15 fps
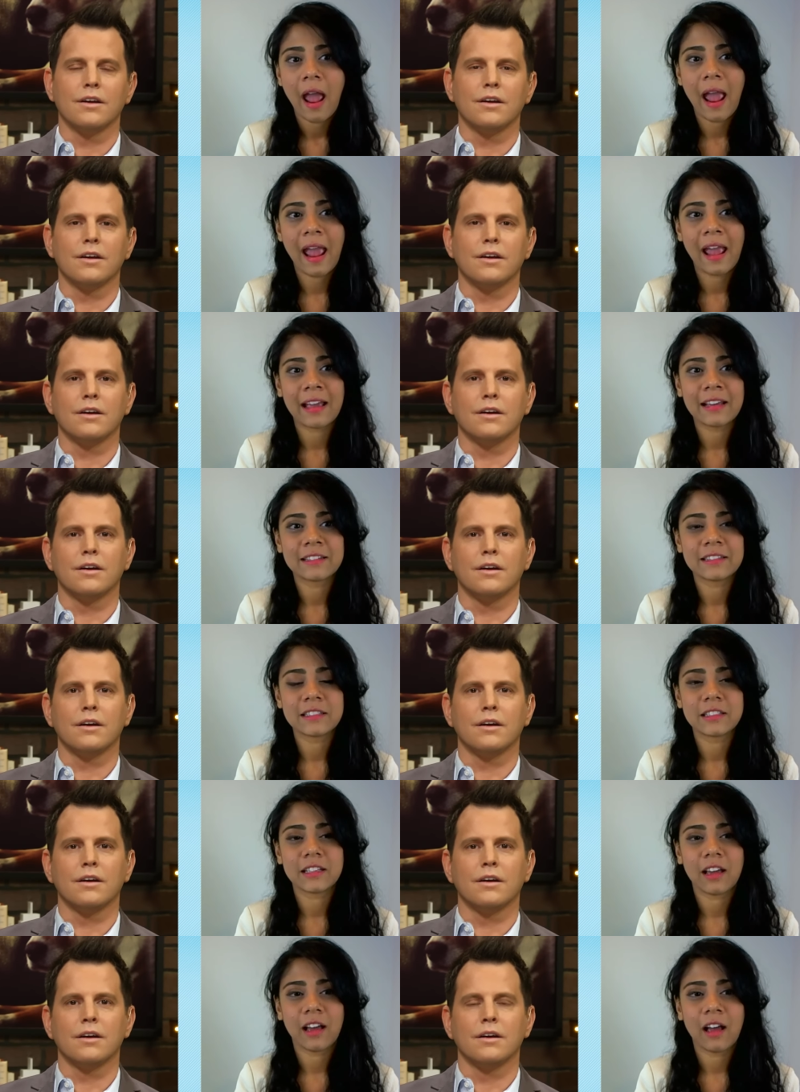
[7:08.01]

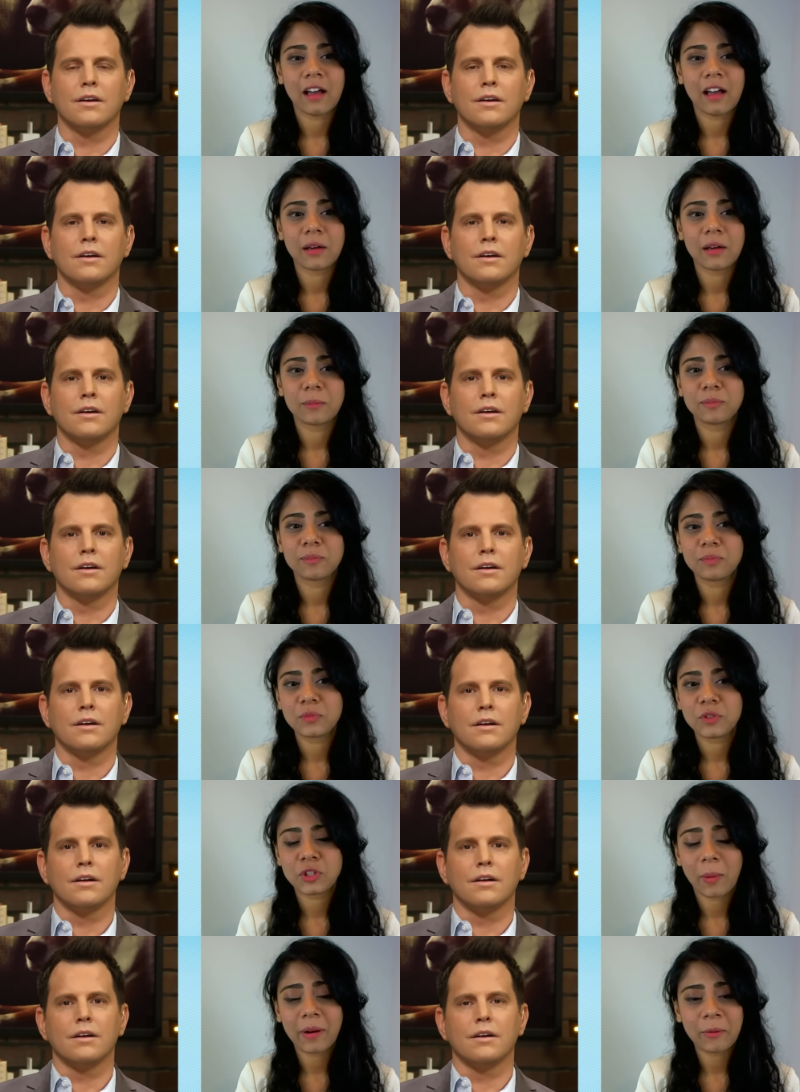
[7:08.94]
Speaker 1: And
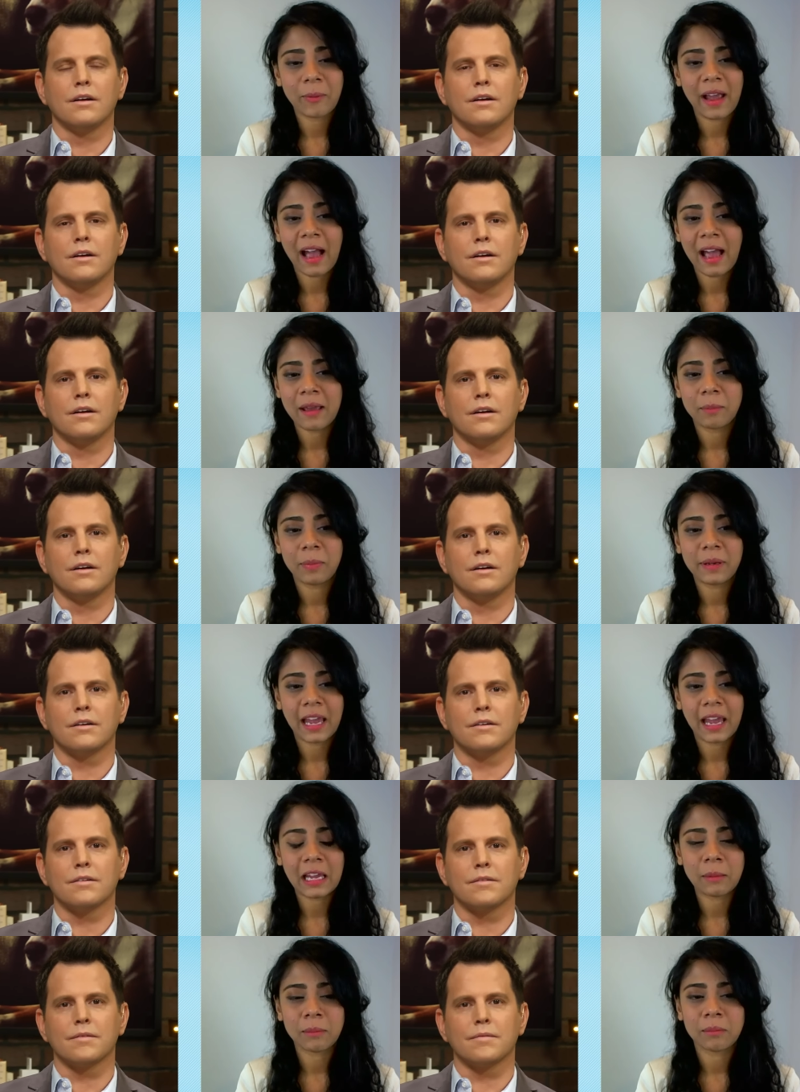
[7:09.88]
so anyway, I
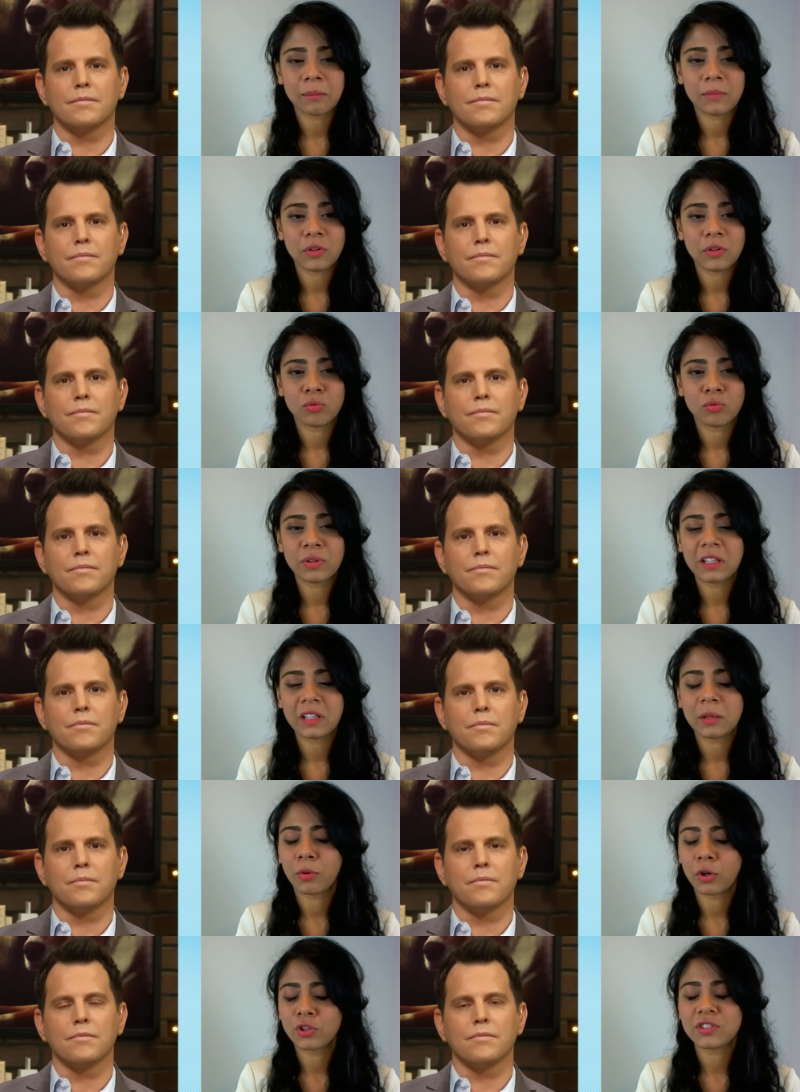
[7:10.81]
became really
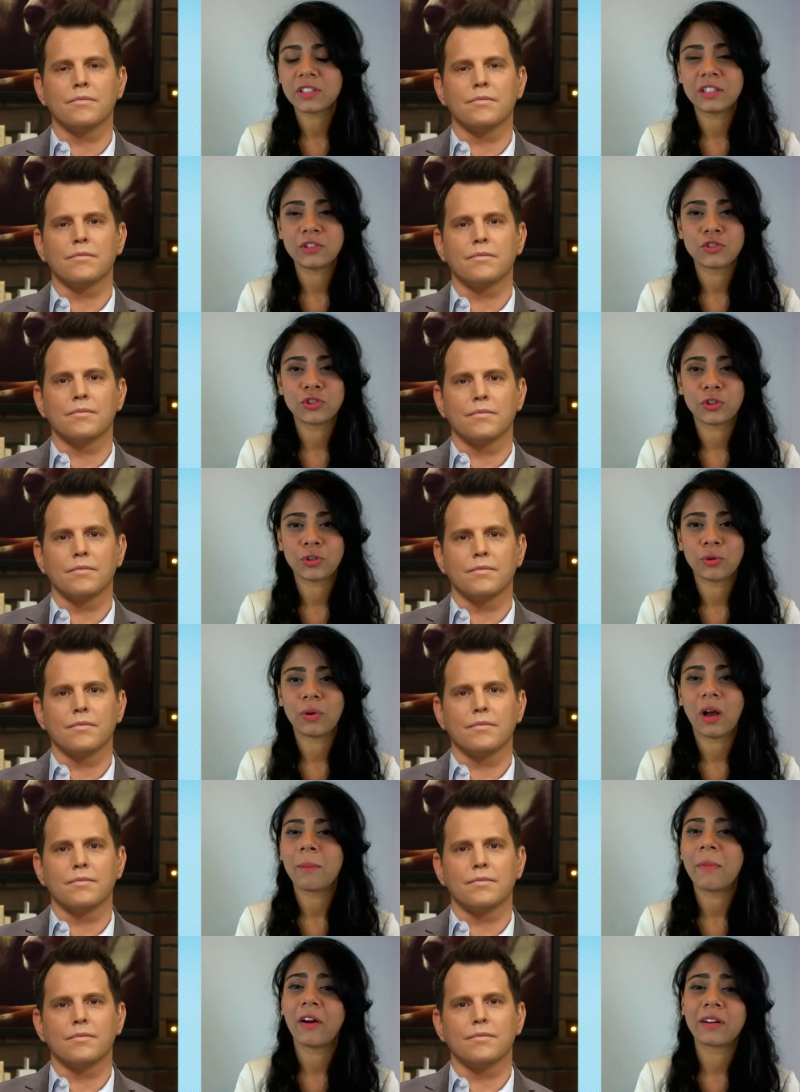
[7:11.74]
immersed into
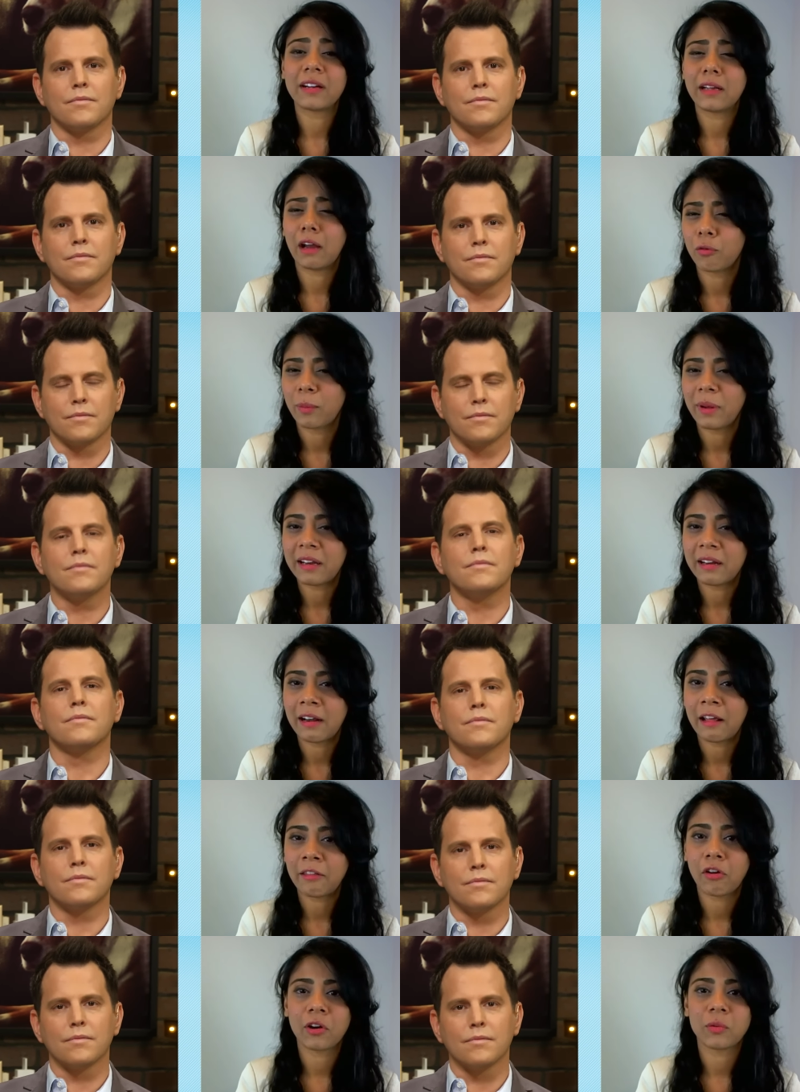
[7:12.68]
American government, and
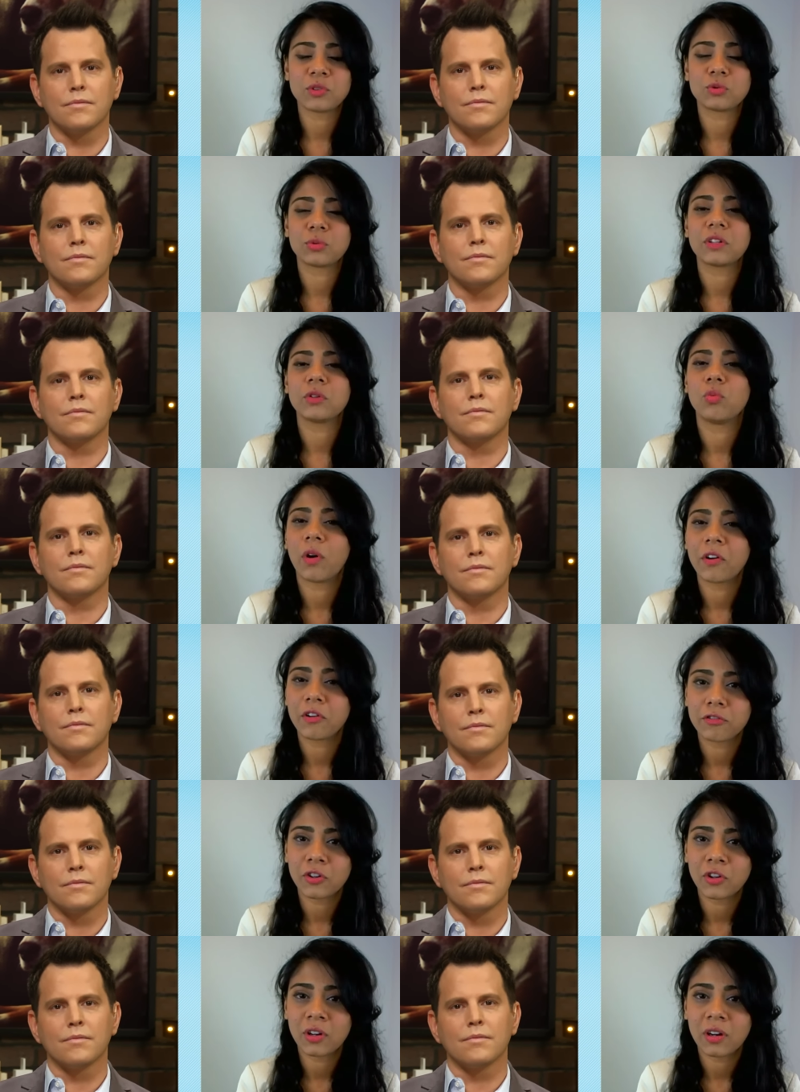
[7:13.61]
I thought it was really
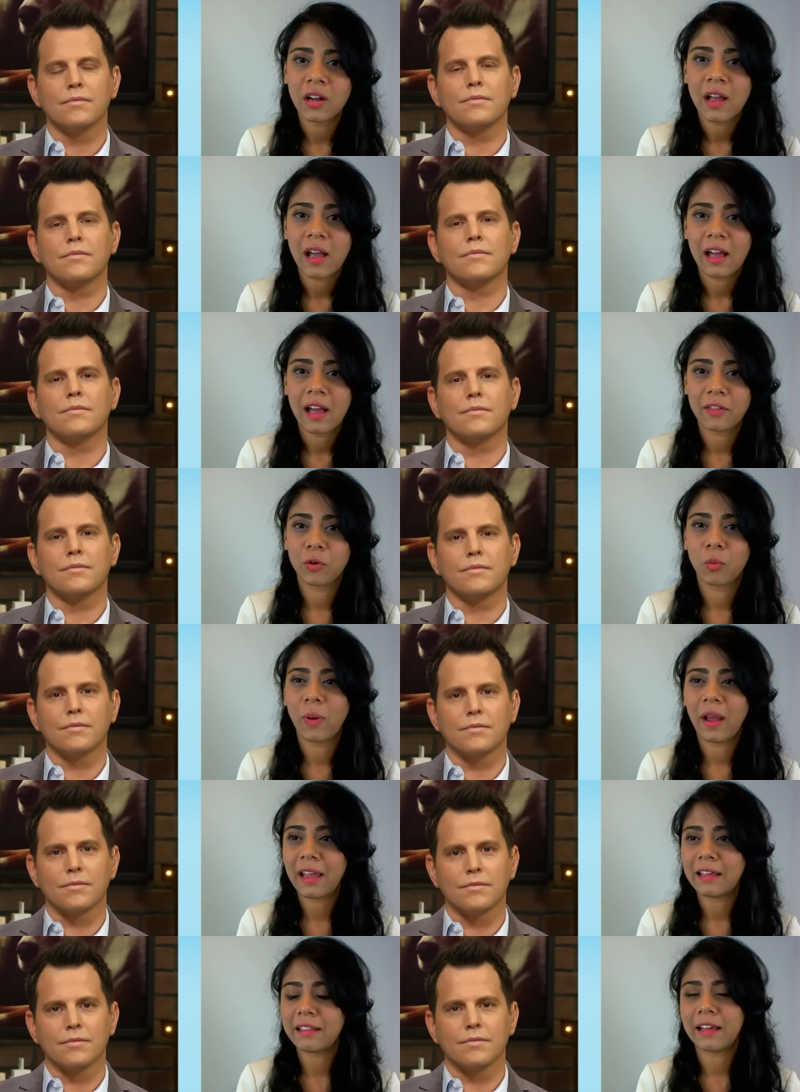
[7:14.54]
wonderful the
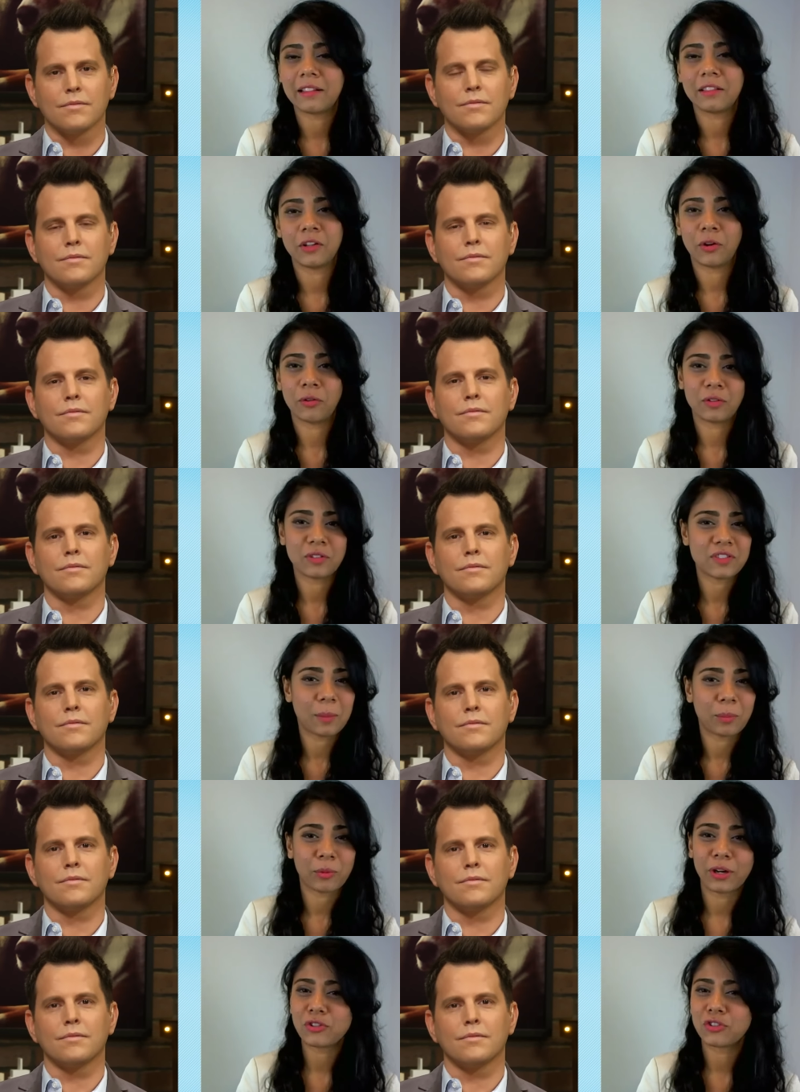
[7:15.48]
way that, you know, the
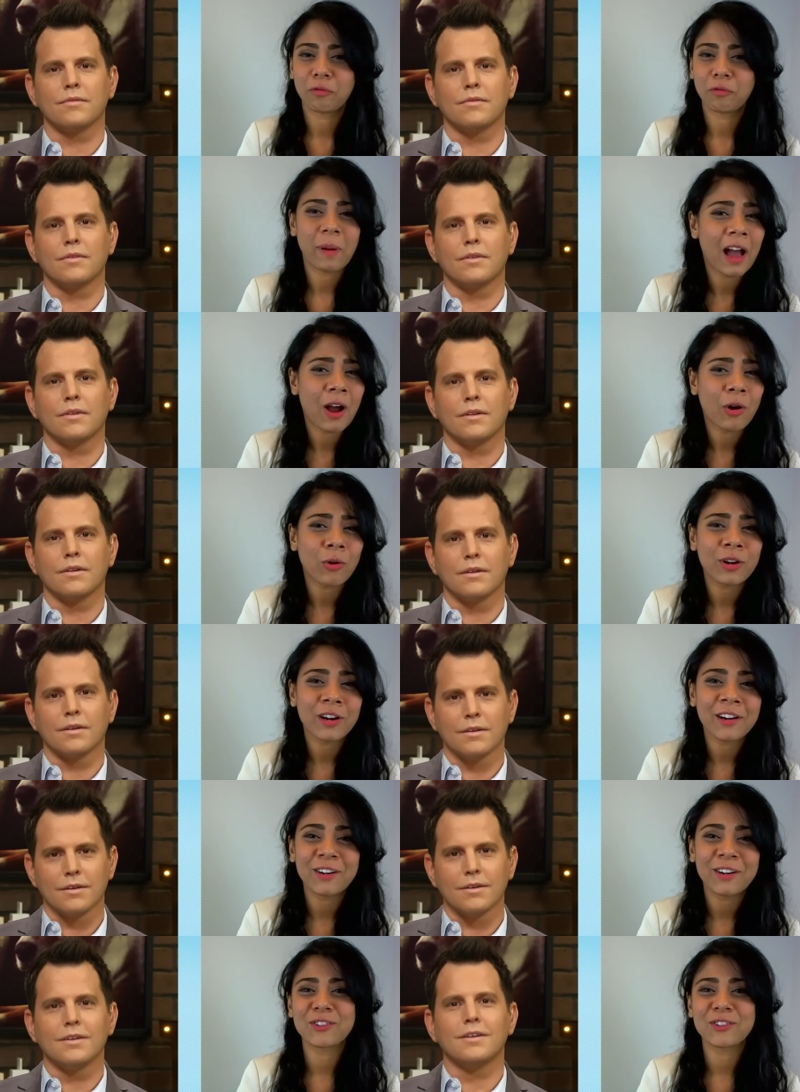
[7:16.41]
separation of
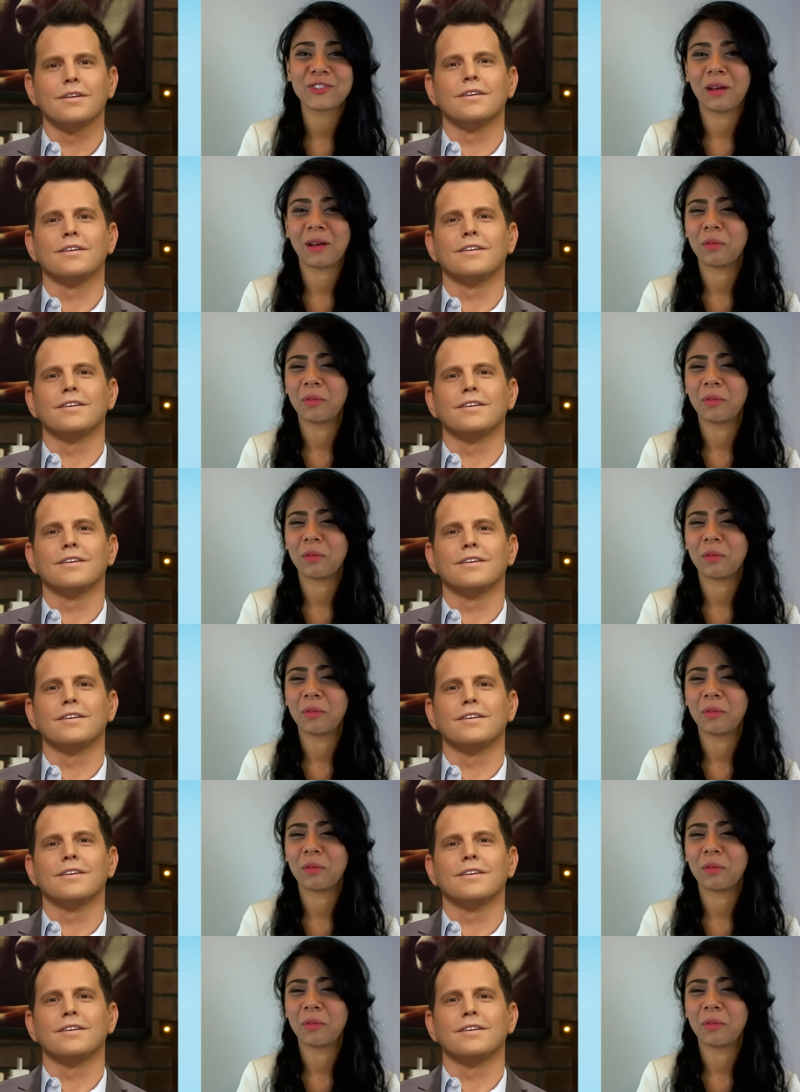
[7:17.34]
powers,